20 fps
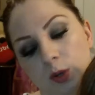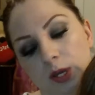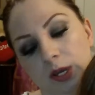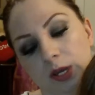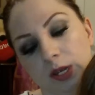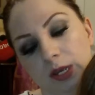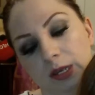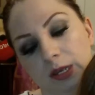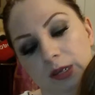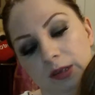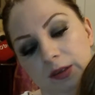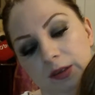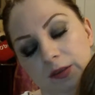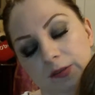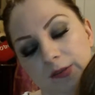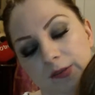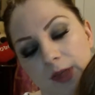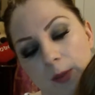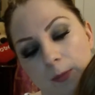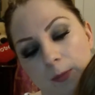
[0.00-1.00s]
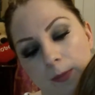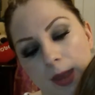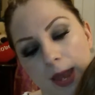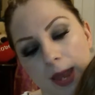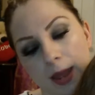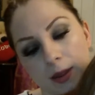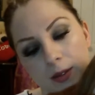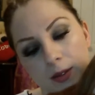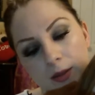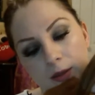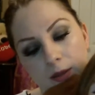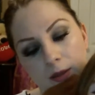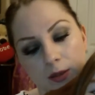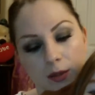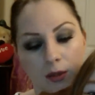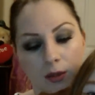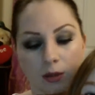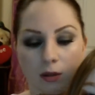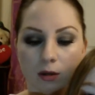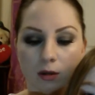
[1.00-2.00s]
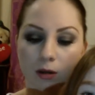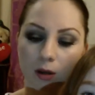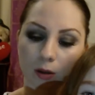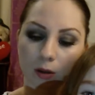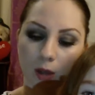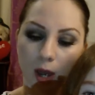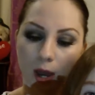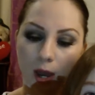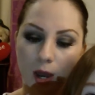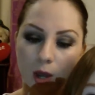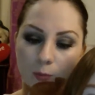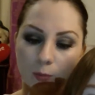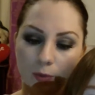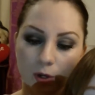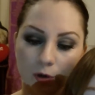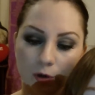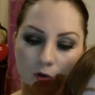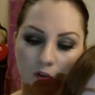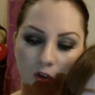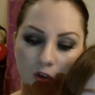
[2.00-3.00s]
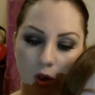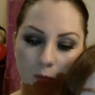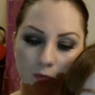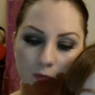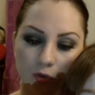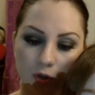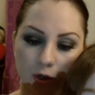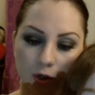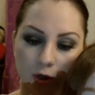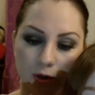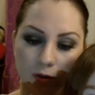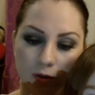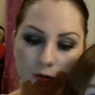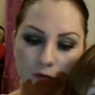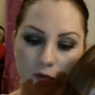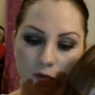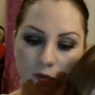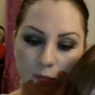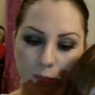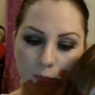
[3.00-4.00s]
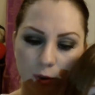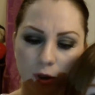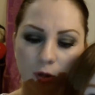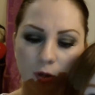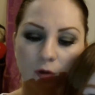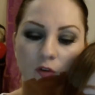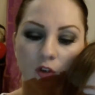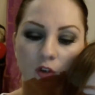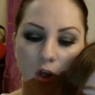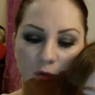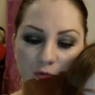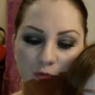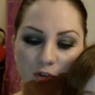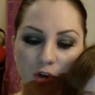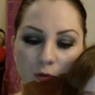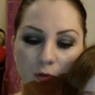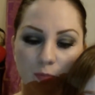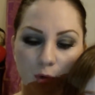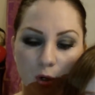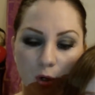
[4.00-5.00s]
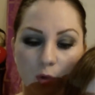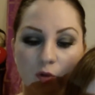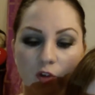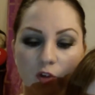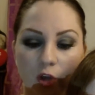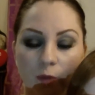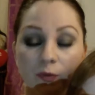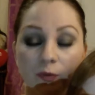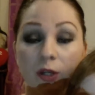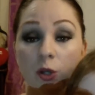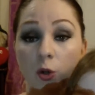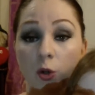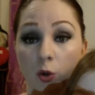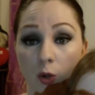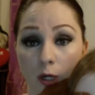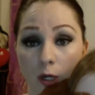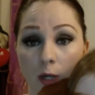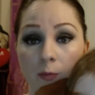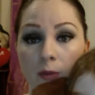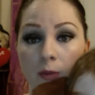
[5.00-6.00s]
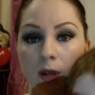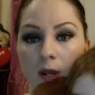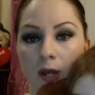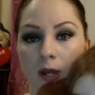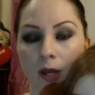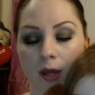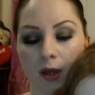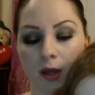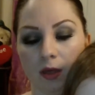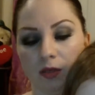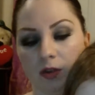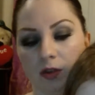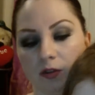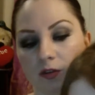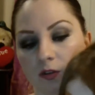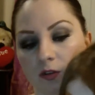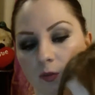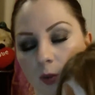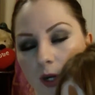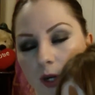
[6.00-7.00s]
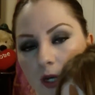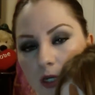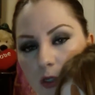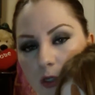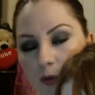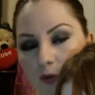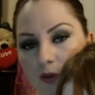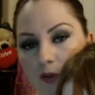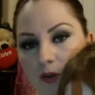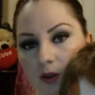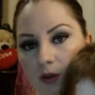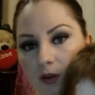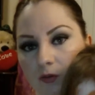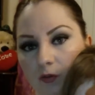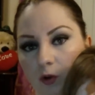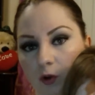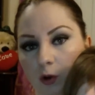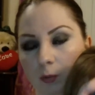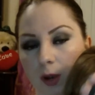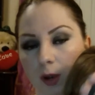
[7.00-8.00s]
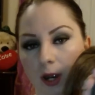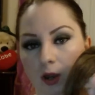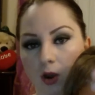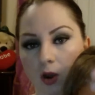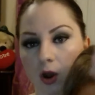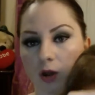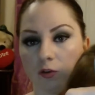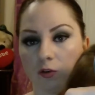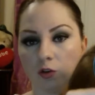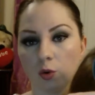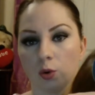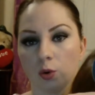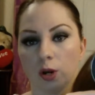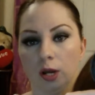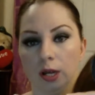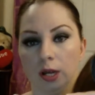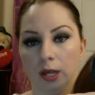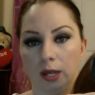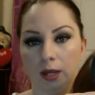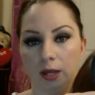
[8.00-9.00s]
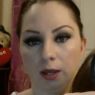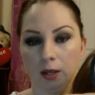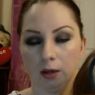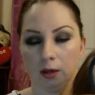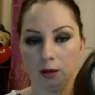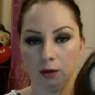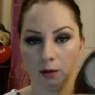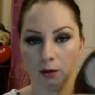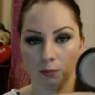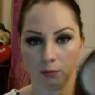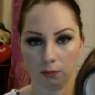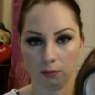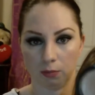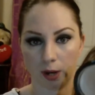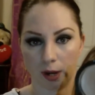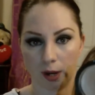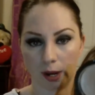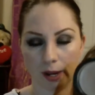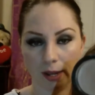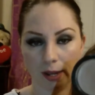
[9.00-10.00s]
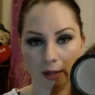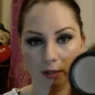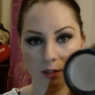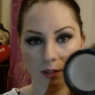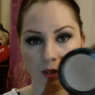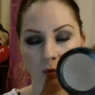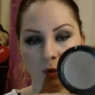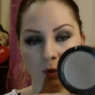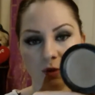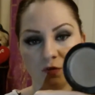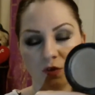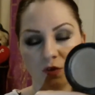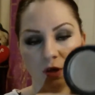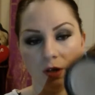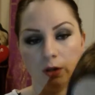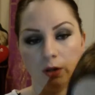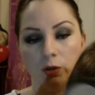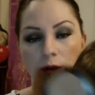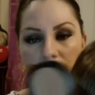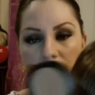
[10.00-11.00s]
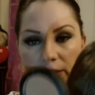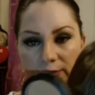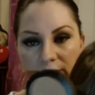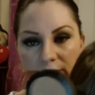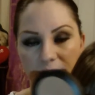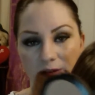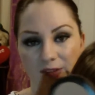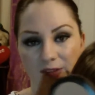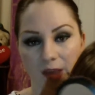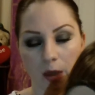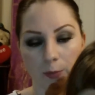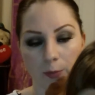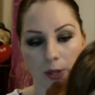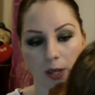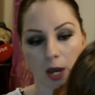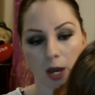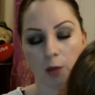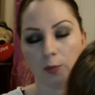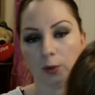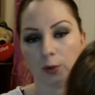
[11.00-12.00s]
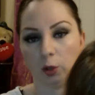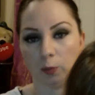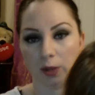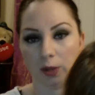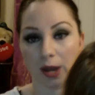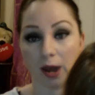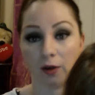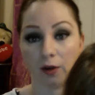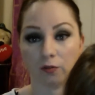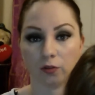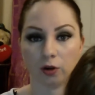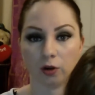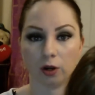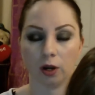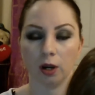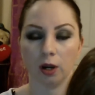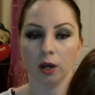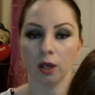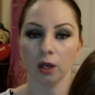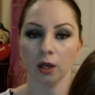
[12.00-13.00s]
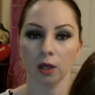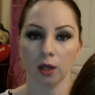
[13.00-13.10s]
one is a MAC Pure Sculpture Pro Sculpting Cream. This is what I used for my contouring in my high-end liquid video. Like I said, it's coming up. It'll be after